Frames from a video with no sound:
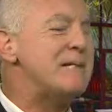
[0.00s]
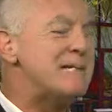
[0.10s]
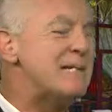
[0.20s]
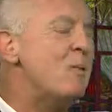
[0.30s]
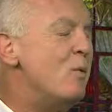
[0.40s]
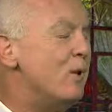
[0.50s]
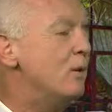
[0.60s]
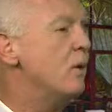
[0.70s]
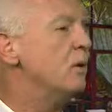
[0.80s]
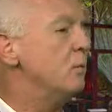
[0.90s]
but
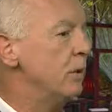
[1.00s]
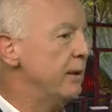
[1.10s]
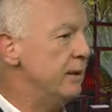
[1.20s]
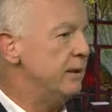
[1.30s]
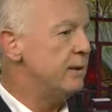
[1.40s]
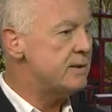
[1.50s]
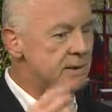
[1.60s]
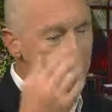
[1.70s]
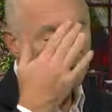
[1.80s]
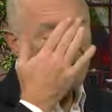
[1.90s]
somewhere along the way,
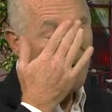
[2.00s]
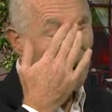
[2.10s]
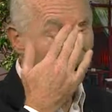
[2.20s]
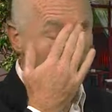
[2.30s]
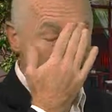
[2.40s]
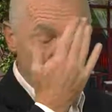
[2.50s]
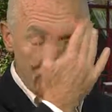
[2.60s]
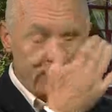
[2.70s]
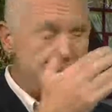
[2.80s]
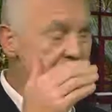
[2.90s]
something happened
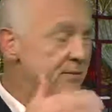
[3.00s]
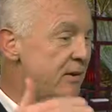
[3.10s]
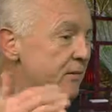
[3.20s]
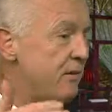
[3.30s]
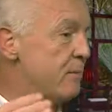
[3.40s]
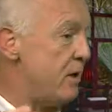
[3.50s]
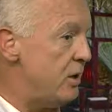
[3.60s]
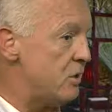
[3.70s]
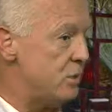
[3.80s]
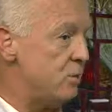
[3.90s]
where a piece of
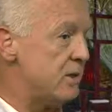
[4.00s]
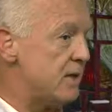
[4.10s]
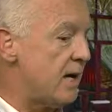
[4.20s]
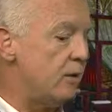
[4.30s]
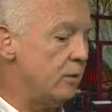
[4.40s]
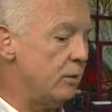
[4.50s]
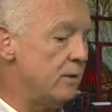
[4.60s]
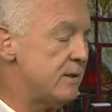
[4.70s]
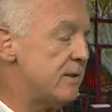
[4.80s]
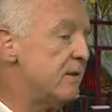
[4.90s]
information was
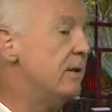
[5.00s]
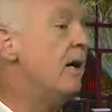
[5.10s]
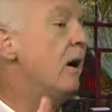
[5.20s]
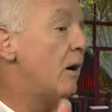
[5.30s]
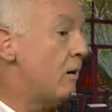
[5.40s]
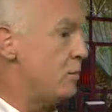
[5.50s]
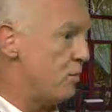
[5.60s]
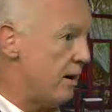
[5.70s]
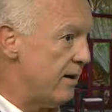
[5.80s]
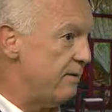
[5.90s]
downloaded to the hard
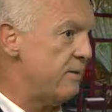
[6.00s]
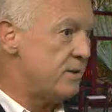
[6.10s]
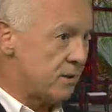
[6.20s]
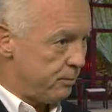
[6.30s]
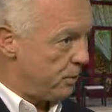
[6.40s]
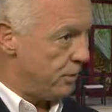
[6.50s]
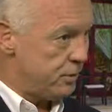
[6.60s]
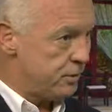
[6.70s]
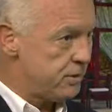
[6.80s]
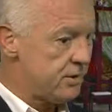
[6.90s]
drive, the
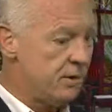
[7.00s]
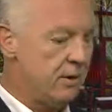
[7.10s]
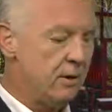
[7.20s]
subconscious,